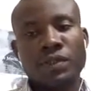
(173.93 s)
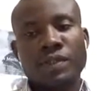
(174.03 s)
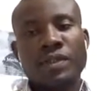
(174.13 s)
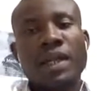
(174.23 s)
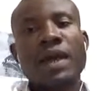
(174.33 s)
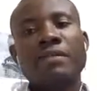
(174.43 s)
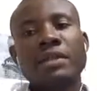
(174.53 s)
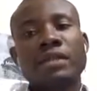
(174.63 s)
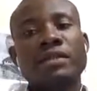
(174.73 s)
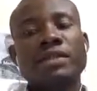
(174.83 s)
So you have
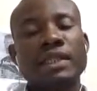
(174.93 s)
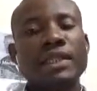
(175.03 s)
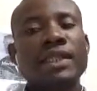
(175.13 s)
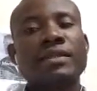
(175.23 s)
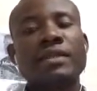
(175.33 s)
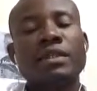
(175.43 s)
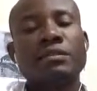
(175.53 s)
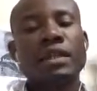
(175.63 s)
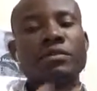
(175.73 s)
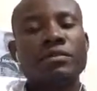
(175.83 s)
analog signal
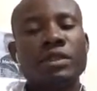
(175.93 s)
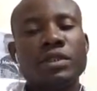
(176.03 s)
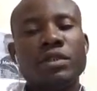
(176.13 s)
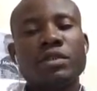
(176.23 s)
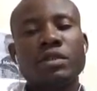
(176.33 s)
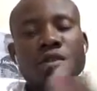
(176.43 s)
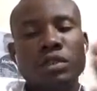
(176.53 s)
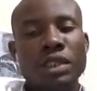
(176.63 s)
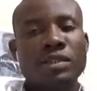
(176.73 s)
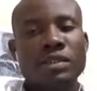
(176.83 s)
coming out from a source, you
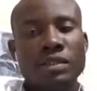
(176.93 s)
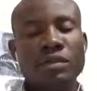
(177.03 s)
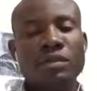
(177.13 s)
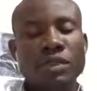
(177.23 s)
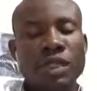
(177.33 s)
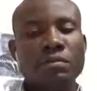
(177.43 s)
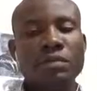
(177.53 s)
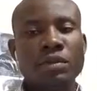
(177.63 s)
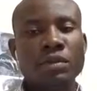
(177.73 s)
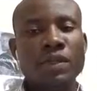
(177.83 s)
change it into
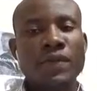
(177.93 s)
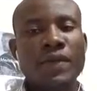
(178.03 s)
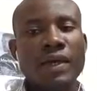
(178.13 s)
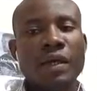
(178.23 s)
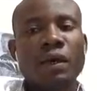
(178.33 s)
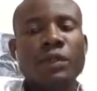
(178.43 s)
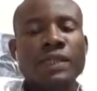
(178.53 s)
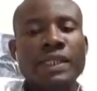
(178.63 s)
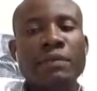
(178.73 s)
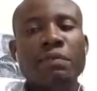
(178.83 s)
samples, or you
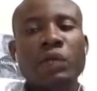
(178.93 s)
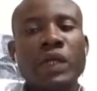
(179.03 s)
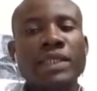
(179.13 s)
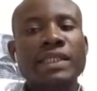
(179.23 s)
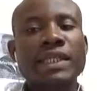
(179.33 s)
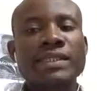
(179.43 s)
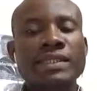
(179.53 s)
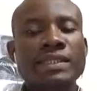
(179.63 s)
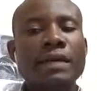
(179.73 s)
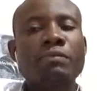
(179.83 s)
are taking
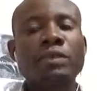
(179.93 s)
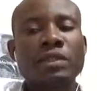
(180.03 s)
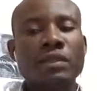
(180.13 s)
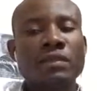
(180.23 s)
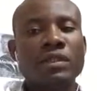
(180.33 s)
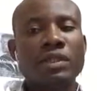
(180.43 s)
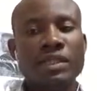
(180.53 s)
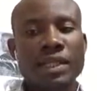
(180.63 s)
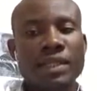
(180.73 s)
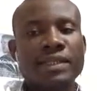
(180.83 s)
samples of the
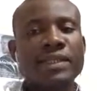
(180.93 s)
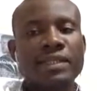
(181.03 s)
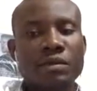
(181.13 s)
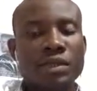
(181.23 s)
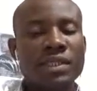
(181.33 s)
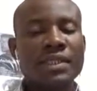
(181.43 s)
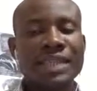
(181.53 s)
signal at discrete